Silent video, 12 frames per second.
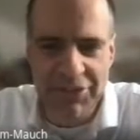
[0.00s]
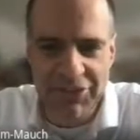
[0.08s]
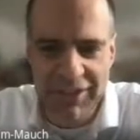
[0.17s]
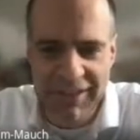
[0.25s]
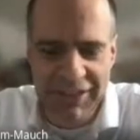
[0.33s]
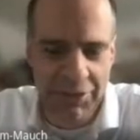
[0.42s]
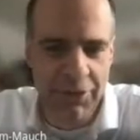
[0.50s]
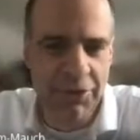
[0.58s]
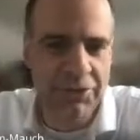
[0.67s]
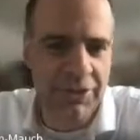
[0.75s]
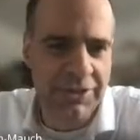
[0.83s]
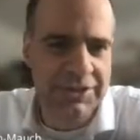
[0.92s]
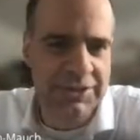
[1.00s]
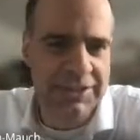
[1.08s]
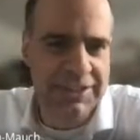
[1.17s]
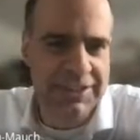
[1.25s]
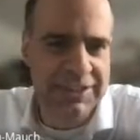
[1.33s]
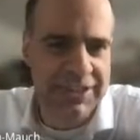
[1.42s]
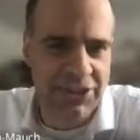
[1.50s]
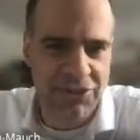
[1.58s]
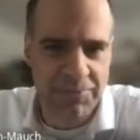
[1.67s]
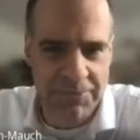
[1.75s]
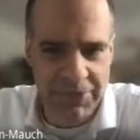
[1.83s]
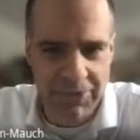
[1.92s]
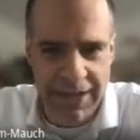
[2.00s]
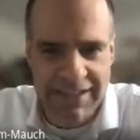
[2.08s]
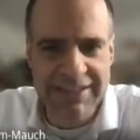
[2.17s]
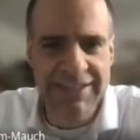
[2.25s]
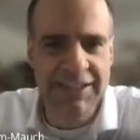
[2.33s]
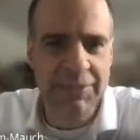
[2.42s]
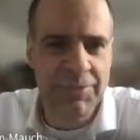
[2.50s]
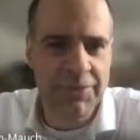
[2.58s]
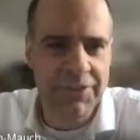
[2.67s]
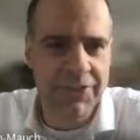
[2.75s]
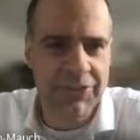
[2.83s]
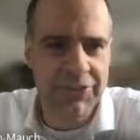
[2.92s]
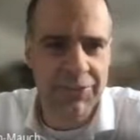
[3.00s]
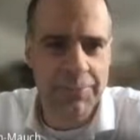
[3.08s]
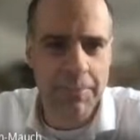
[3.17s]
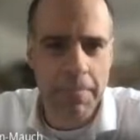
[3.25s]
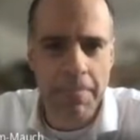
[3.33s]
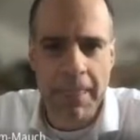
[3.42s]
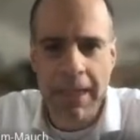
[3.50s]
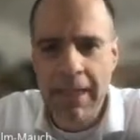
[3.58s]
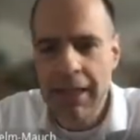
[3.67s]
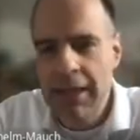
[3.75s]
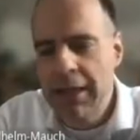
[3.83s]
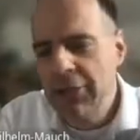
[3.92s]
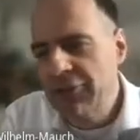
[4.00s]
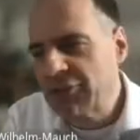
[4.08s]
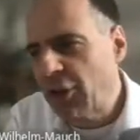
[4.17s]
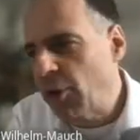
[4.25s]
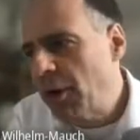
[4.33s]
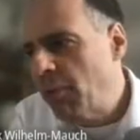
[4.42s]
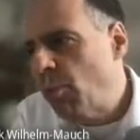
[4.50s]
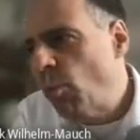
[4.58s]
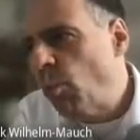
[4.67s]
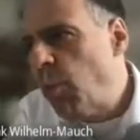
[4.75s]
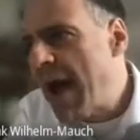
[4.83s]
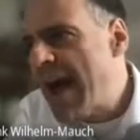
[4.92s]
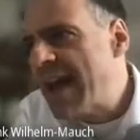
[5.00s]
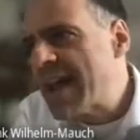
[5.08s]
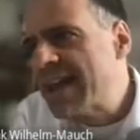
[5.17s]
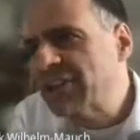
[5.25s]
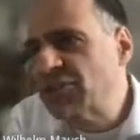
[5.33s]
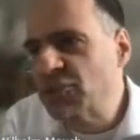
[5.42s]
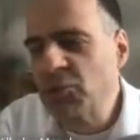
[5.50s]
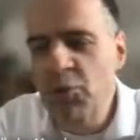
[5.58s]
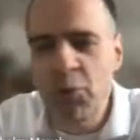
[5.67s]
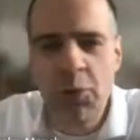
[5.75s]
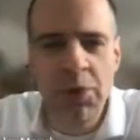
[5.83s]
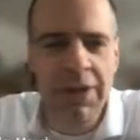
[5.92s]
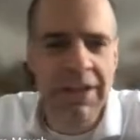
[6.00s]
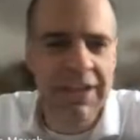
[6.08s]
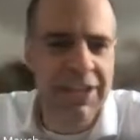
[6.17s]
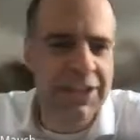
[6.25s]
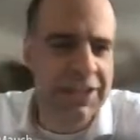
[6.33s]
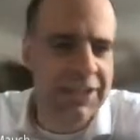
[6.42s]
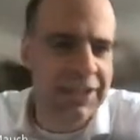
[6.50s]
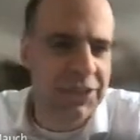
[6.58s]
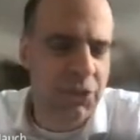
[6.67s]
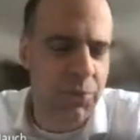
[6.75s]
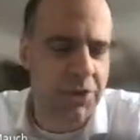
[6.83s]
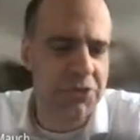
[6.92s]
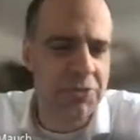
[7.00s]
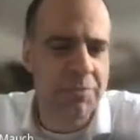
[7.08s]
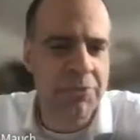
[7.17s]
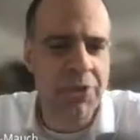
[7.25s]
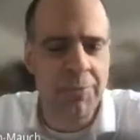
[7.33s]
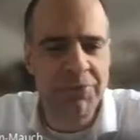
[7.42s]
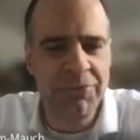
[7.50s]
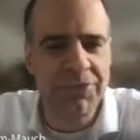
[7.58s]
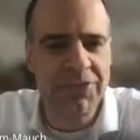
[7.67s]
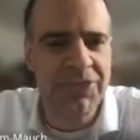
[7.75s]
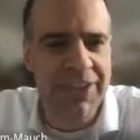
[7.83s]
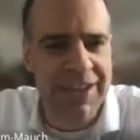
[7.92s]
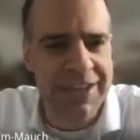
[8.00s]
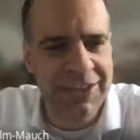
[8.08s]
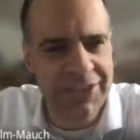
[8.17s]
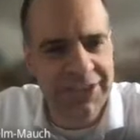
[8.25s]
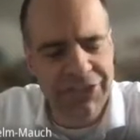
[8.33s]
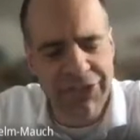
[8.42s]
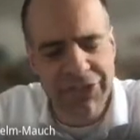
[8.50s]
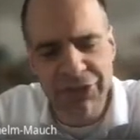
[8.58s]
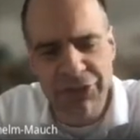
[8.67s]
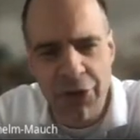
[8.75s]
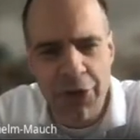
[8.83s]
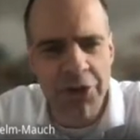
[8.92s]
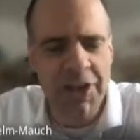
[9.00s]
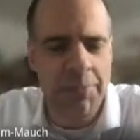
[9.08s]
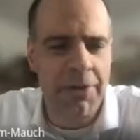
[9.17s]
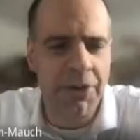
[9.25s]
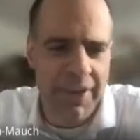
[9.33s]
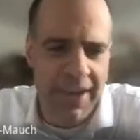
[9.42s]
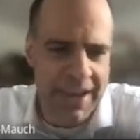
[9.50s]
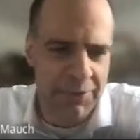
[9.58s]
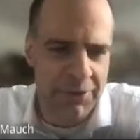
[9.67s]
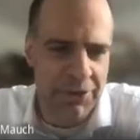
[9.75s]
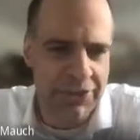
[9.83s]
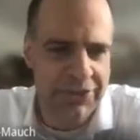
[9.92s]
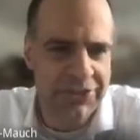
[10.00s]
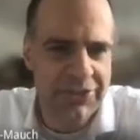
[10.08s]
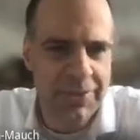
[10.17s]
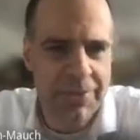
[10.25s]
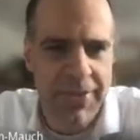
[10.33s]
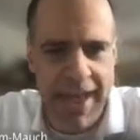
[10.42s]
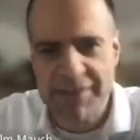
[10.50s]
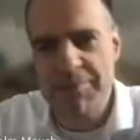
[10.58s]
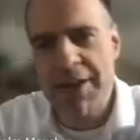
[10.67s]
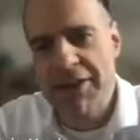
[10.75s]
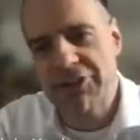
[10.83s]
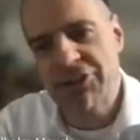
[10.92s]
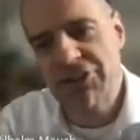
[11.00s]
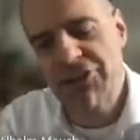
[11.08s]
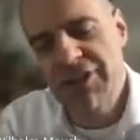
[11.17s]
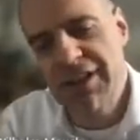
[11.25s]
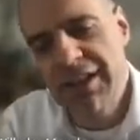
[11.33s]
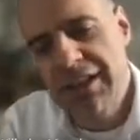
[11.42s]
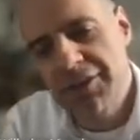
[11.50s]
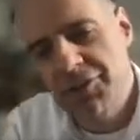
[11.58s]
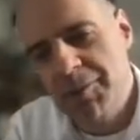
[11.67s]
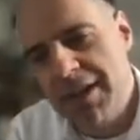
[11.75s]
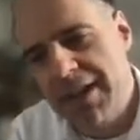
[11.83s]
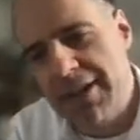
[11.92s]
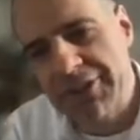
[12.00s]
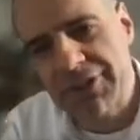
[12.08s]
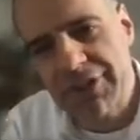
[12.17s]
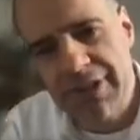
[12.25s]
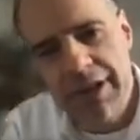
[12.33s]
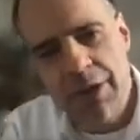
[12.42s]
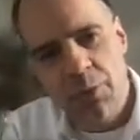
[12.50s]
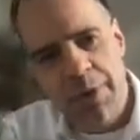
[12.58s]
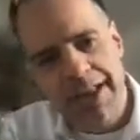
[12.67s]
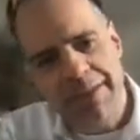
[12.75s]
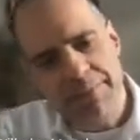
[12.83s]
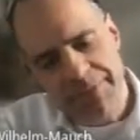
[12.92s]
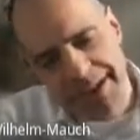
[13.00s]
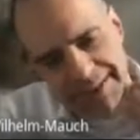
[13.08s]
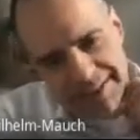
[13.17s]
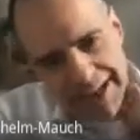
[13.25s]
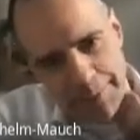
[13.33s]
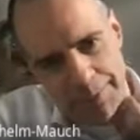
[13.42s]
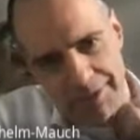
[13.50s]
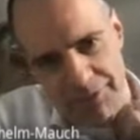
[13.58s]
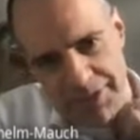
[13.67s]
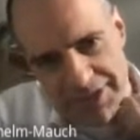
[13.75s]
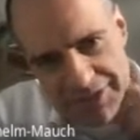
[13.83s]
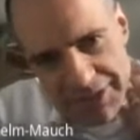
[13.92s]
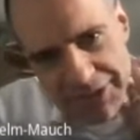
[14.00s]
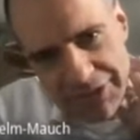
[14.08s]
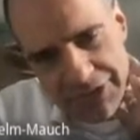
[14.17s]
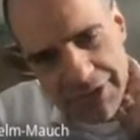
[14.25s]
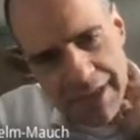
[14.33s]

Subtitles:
keynote also in this session. So I stick with this. So why do quantum computer scientists talk about errors that much, you may ask? Well, there's a couple of reasons.